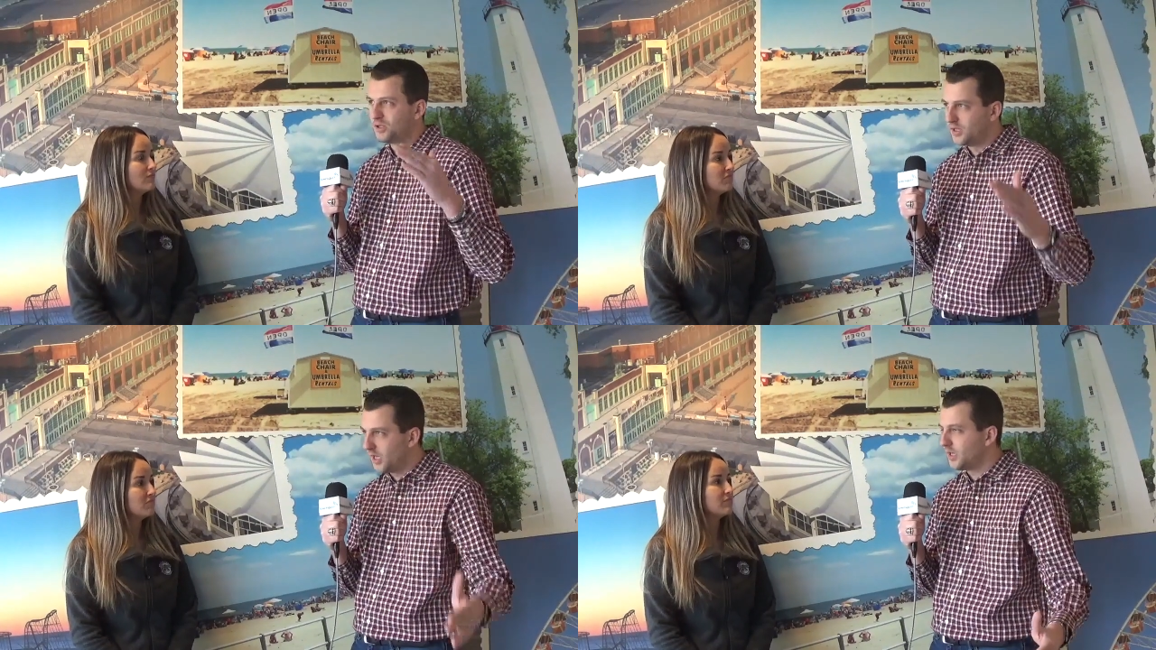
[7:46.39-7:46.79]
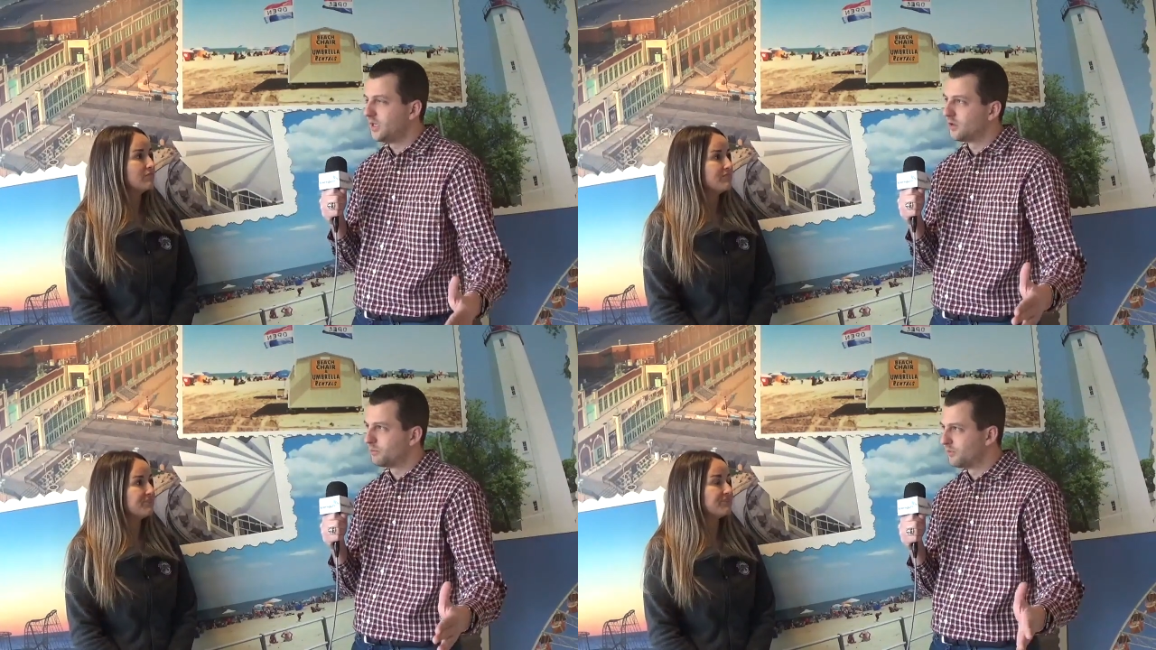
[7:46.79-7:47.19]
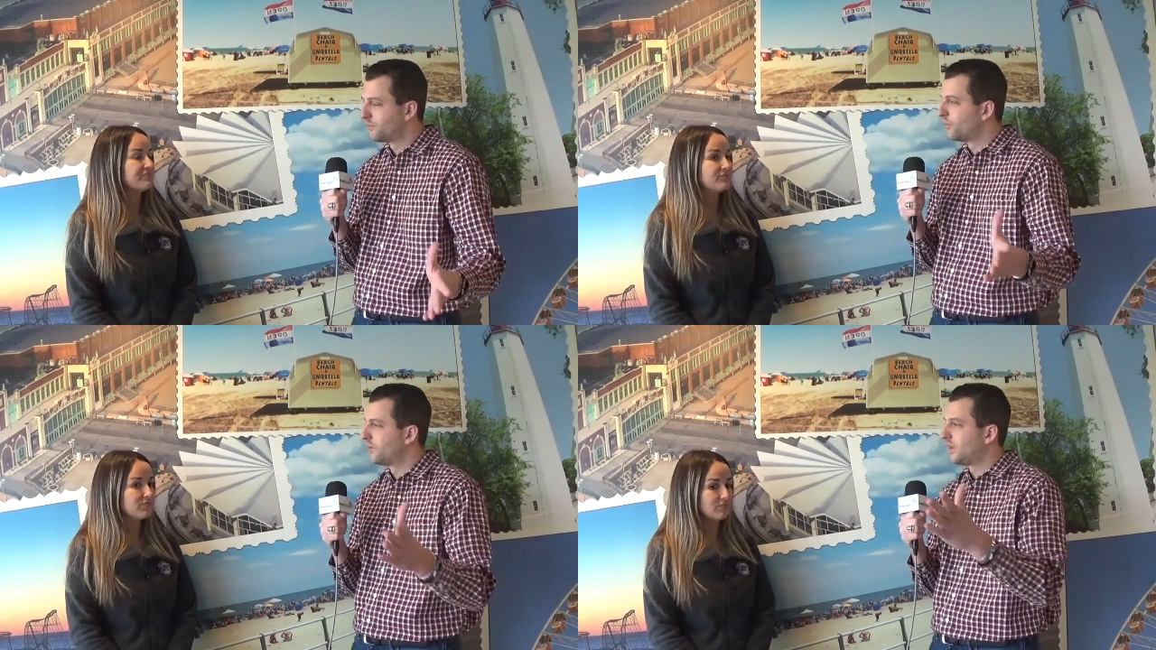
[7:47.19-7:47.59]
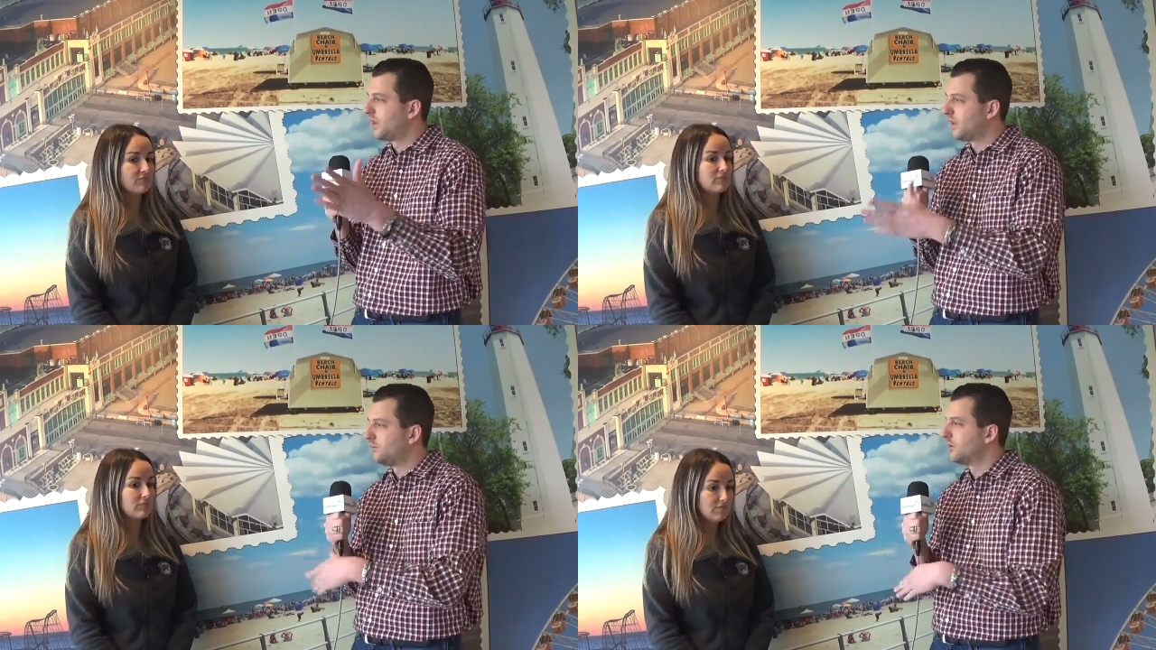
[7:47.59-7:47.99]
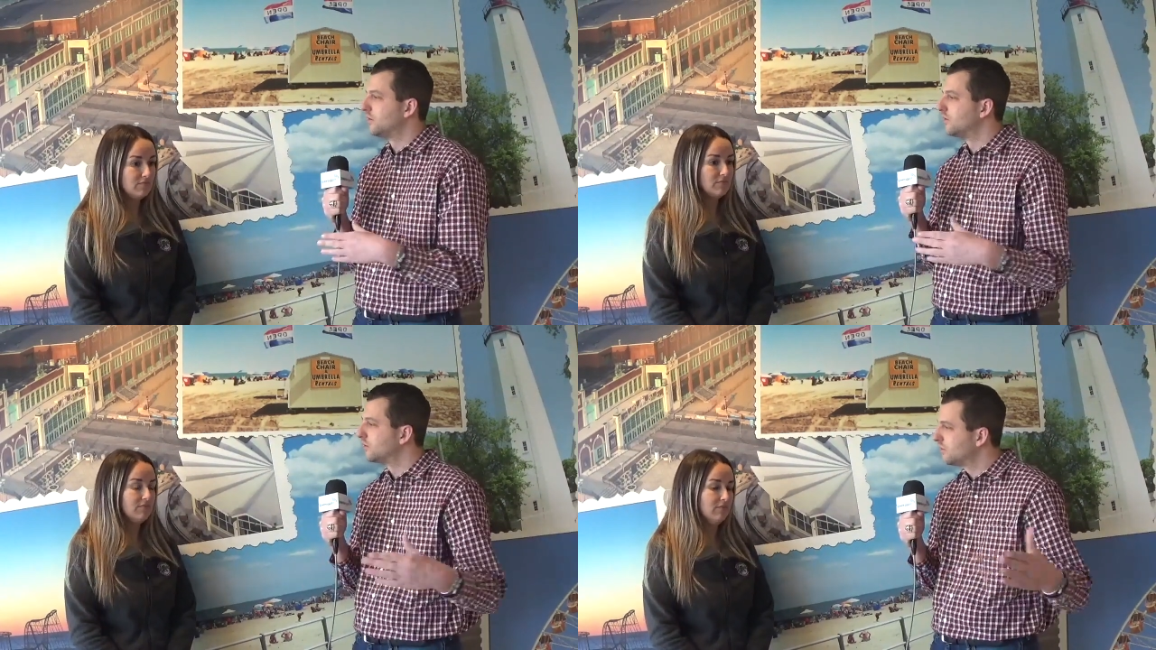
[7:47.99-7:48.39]
Speaker 1: getting here before the game
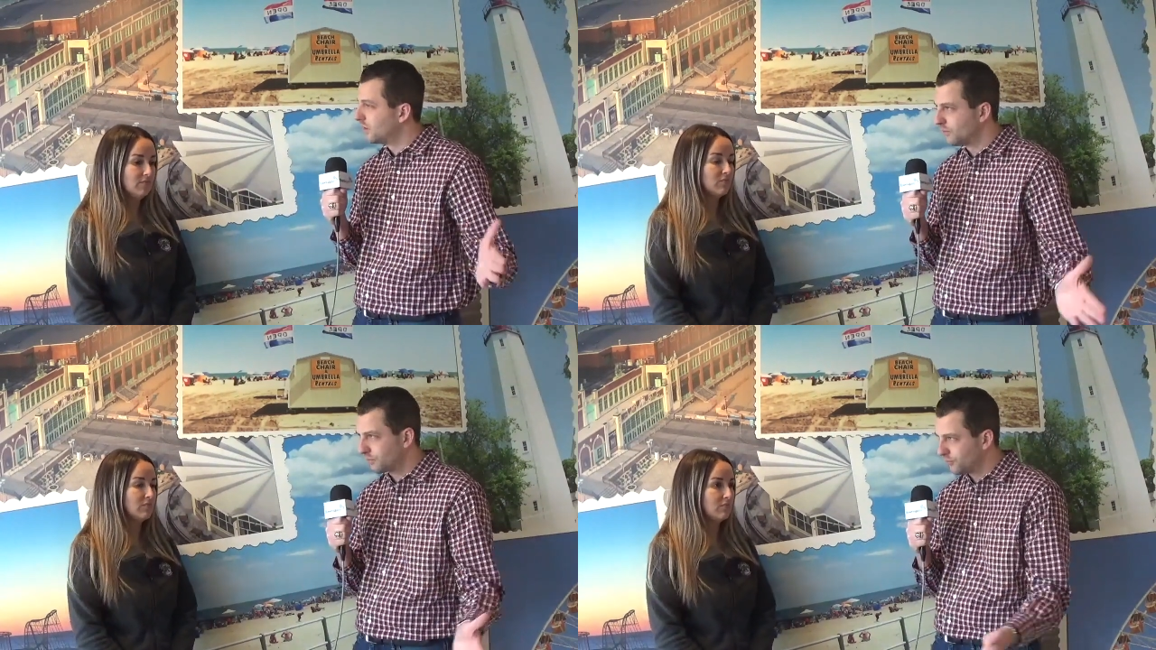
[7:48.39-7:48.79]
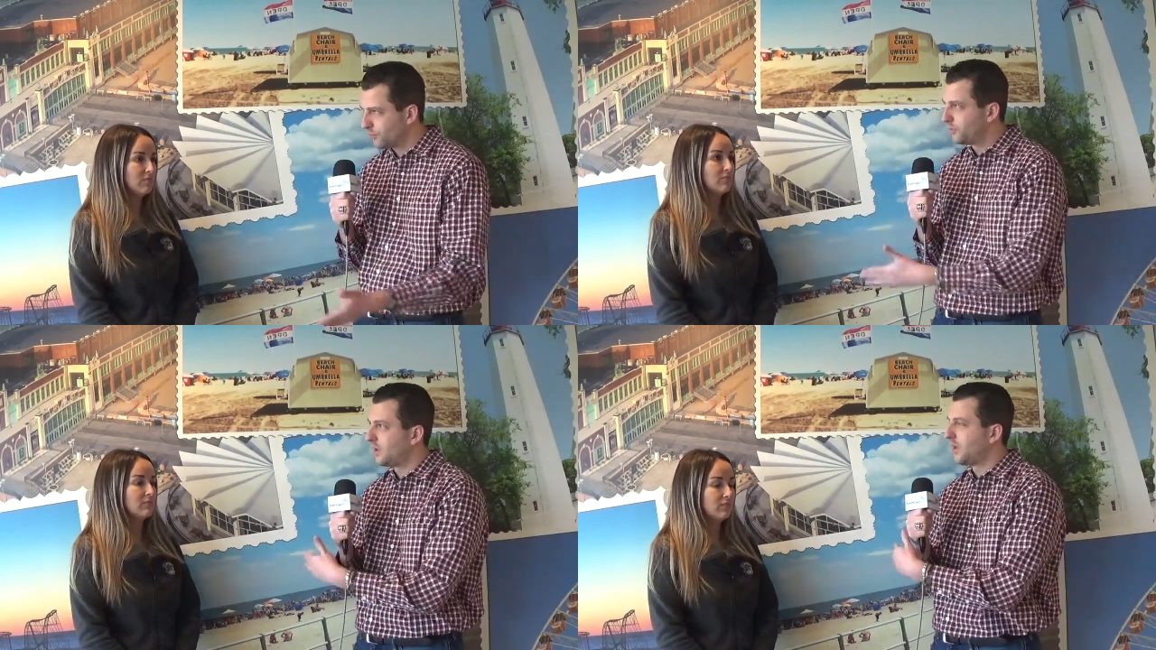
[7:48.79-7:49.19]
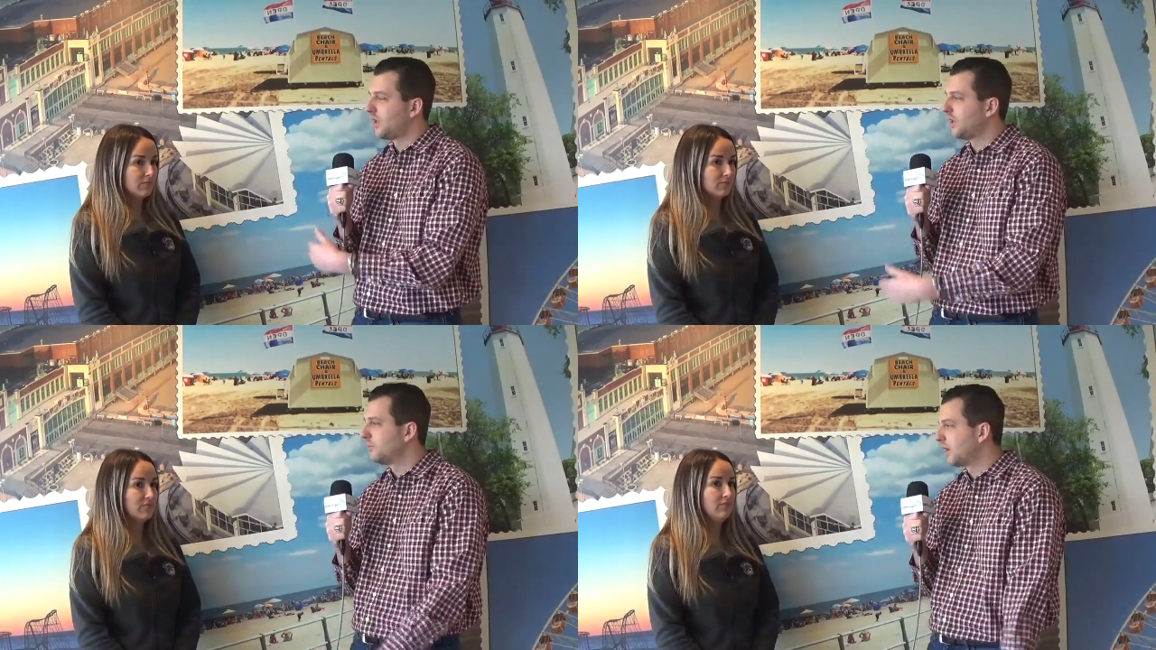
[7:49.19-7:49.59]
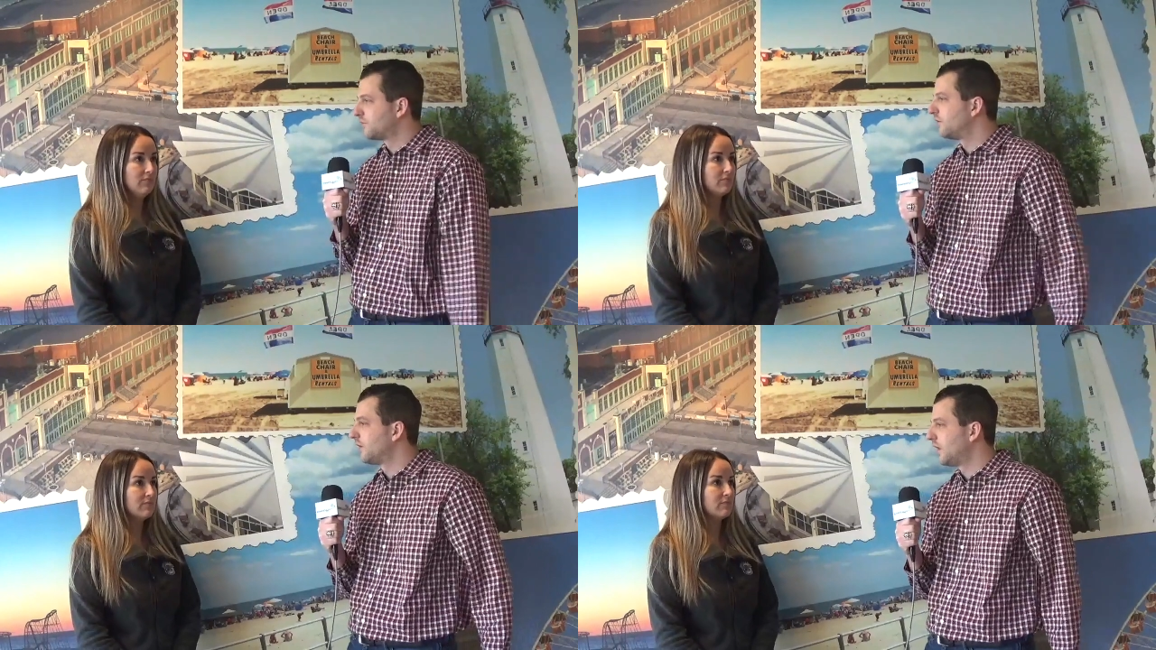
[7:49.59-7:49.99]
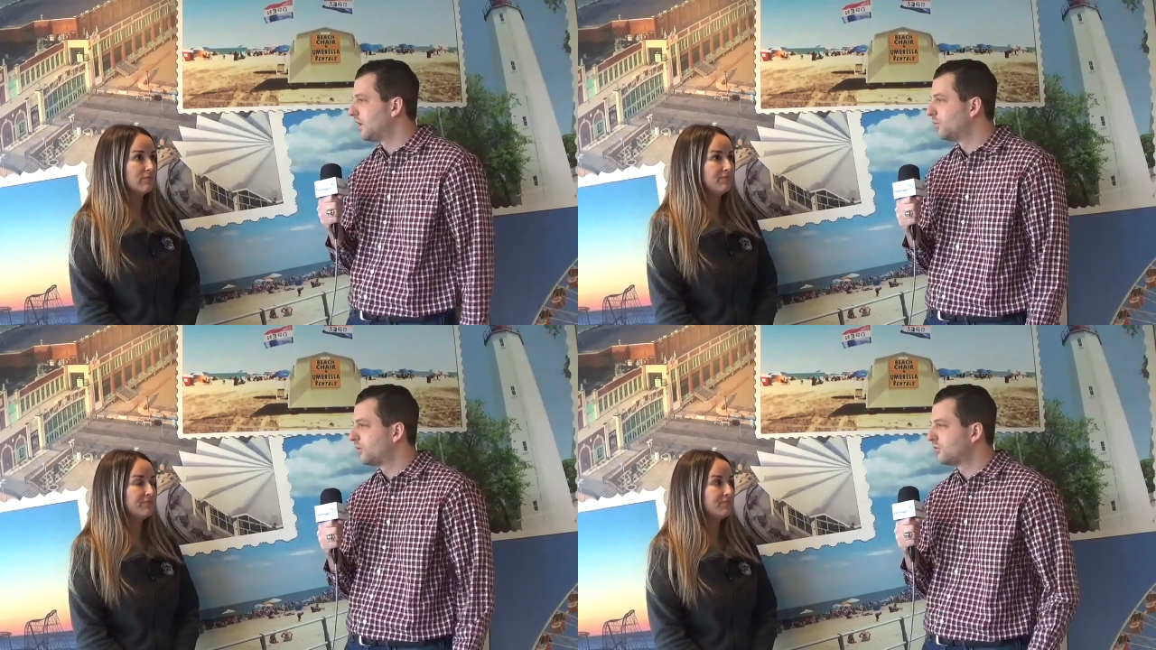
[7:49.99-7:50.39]
and you know through the game, after the
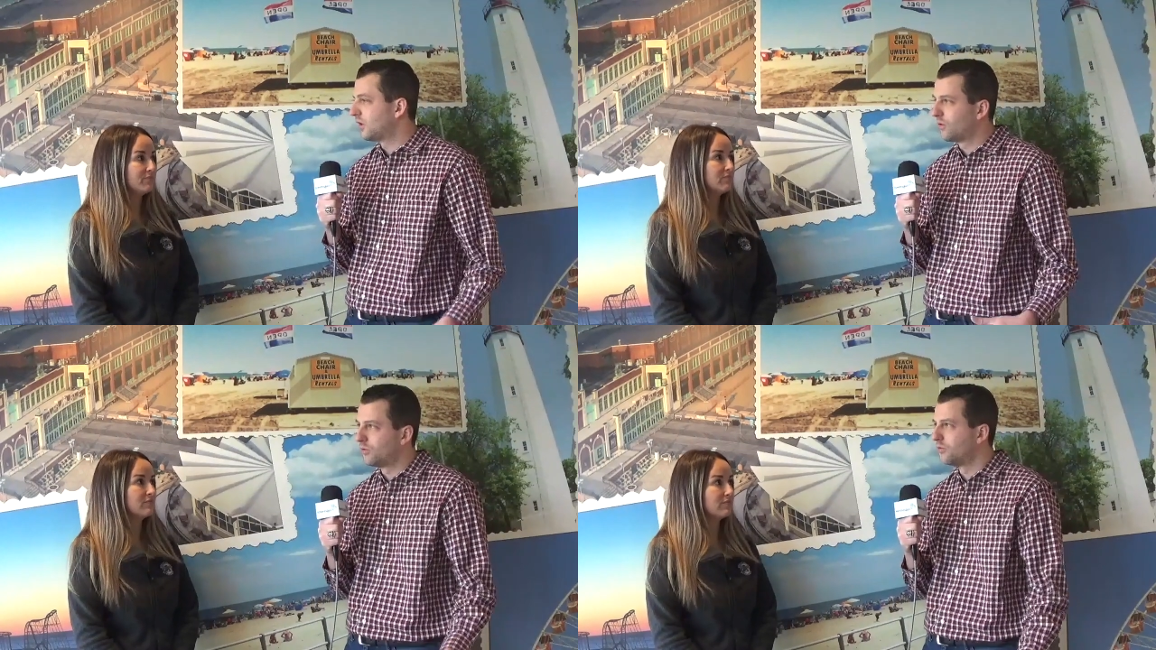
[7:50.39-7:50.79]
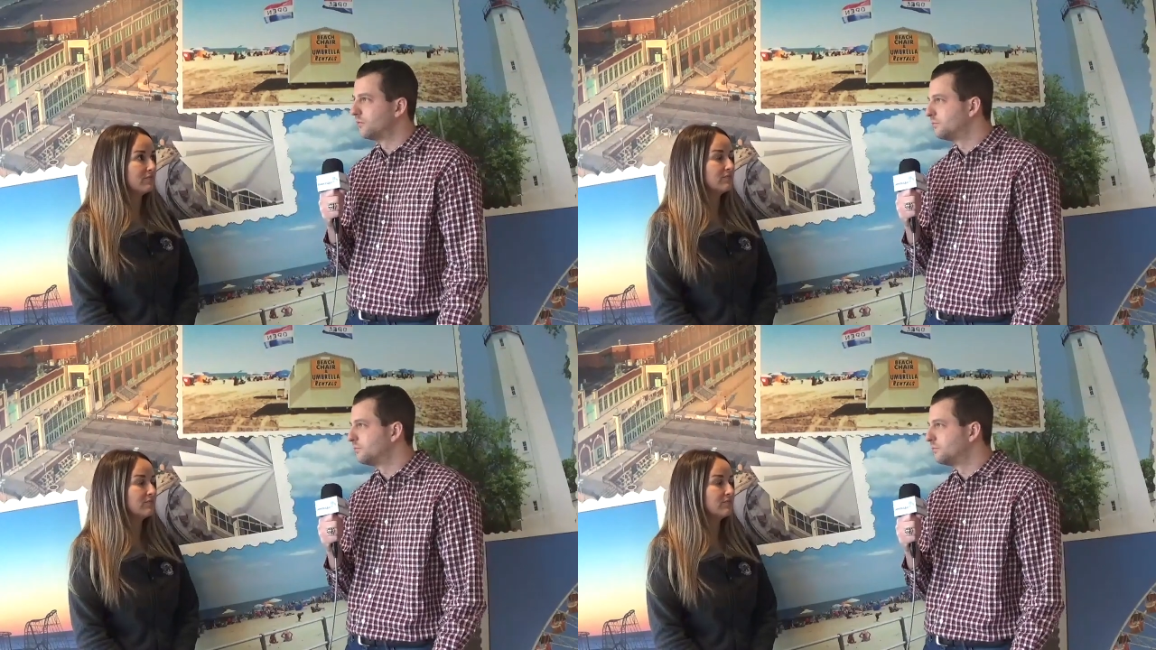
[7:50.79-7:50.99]
game? What is that whole